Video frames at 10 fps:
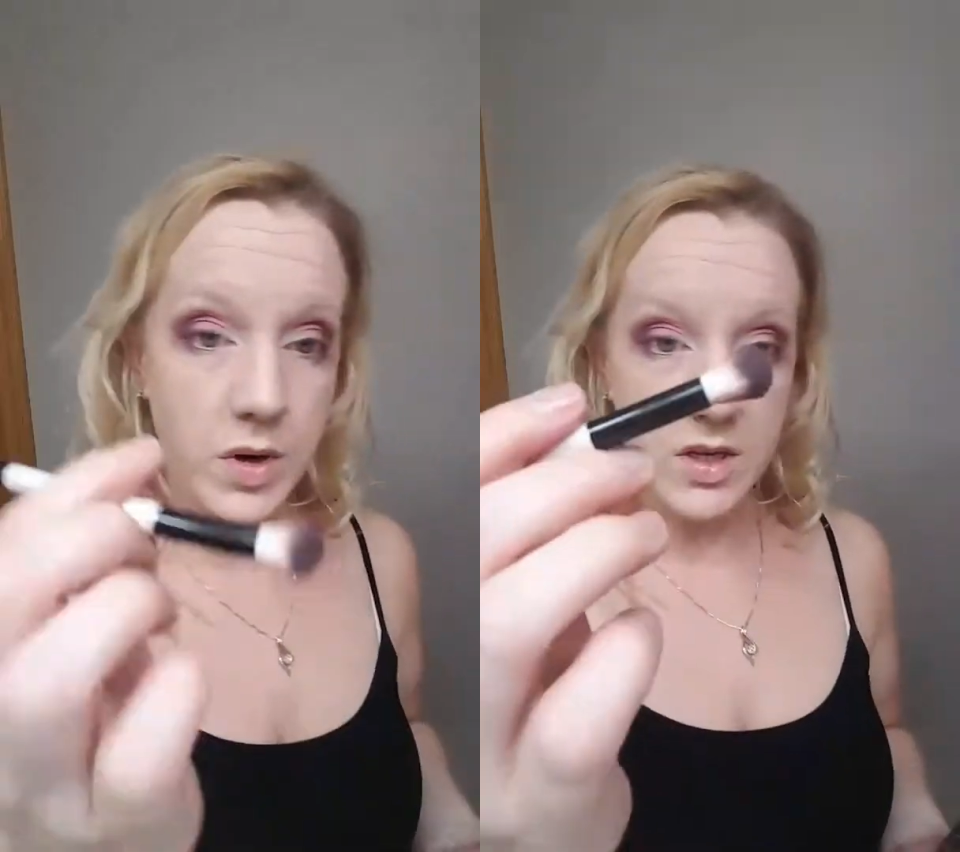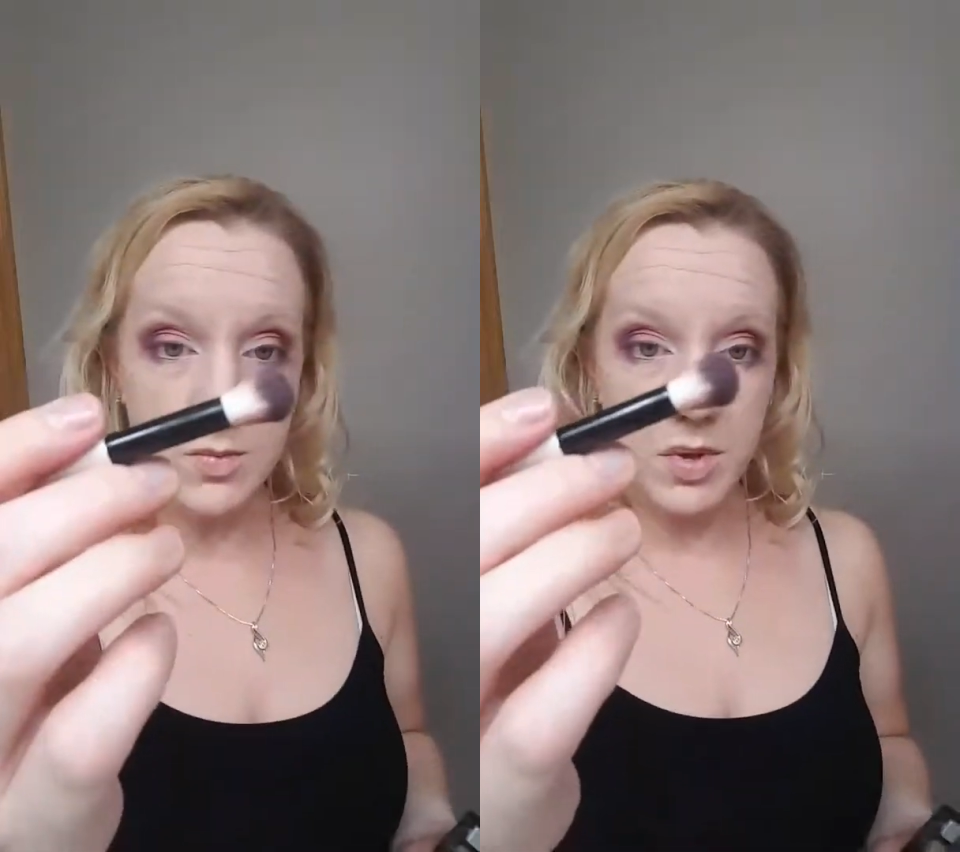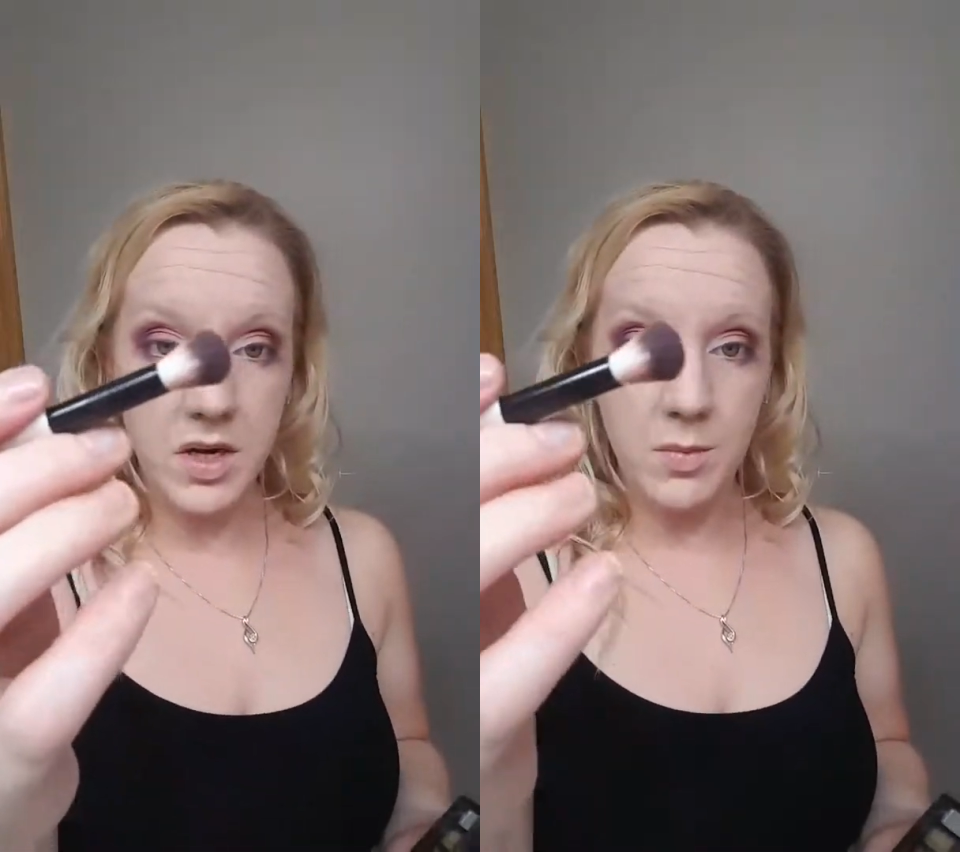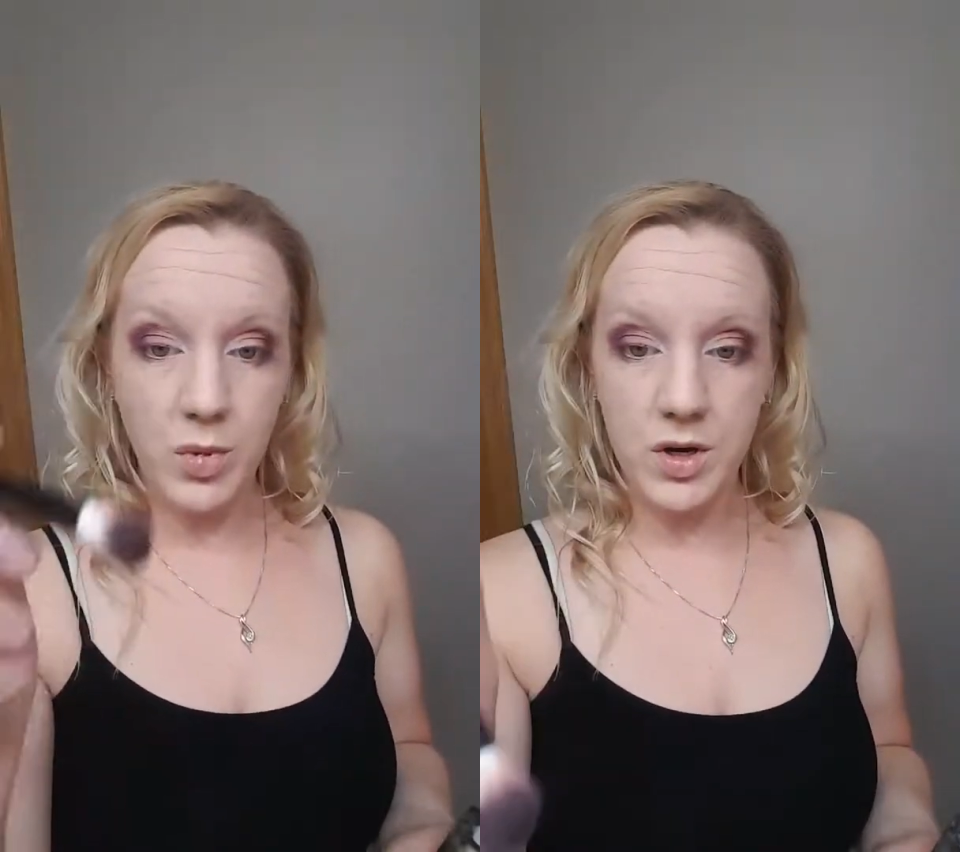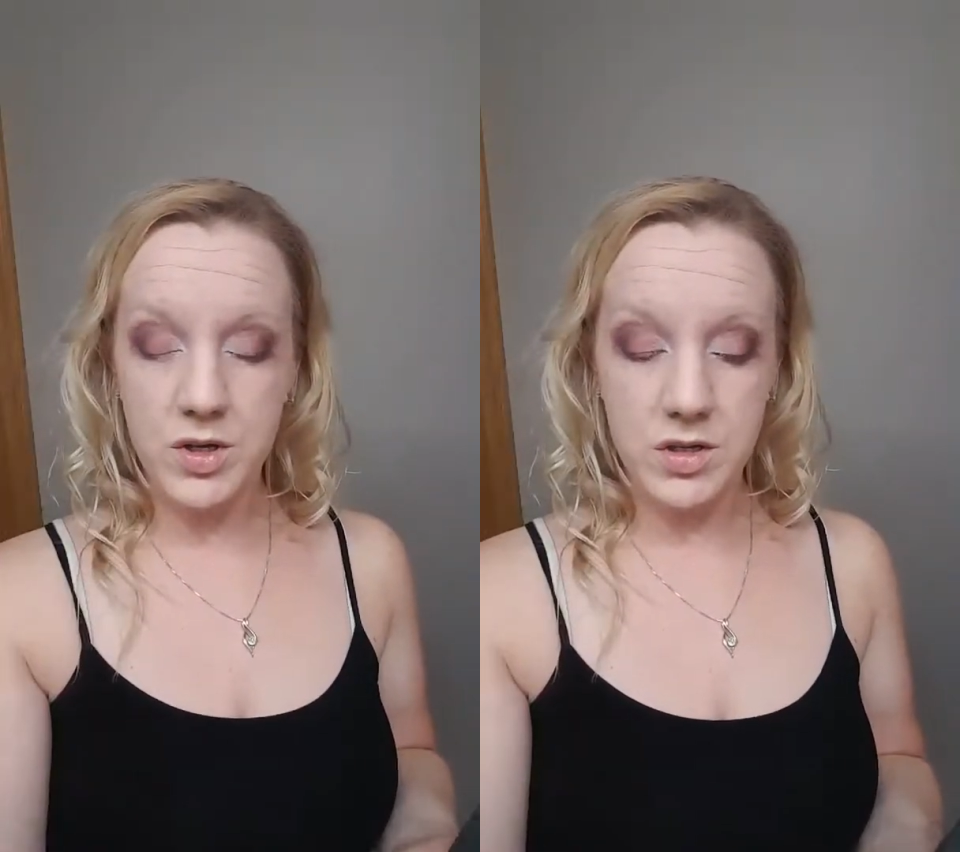one of these
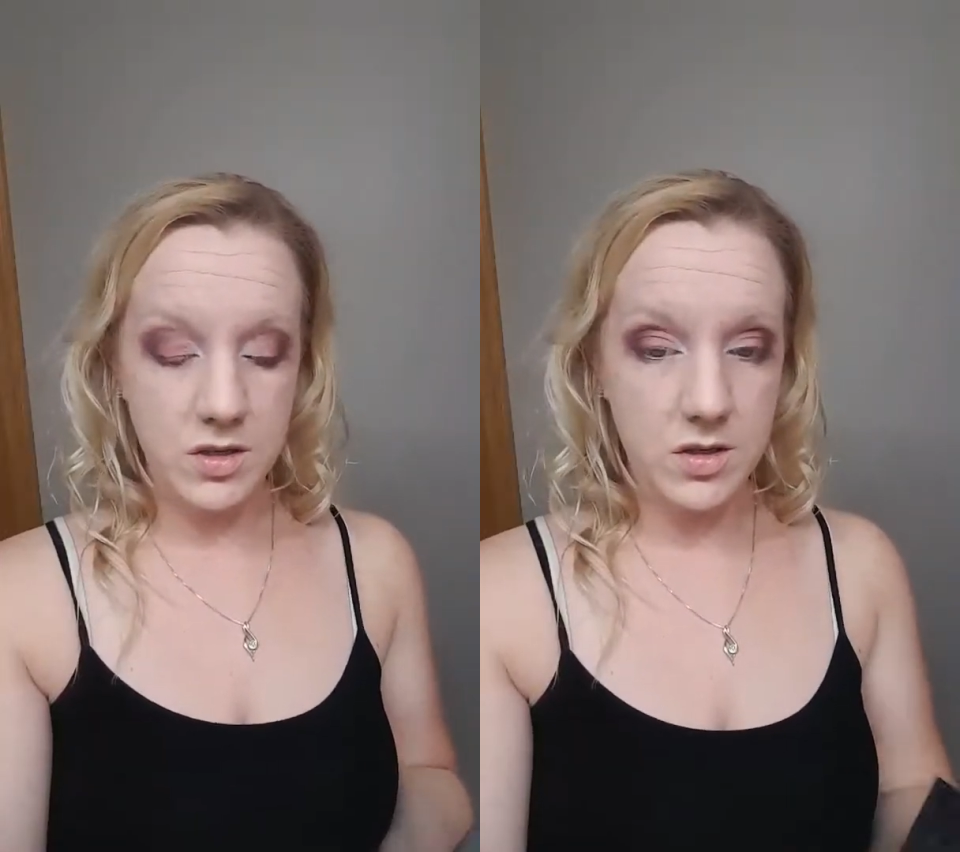blending brushes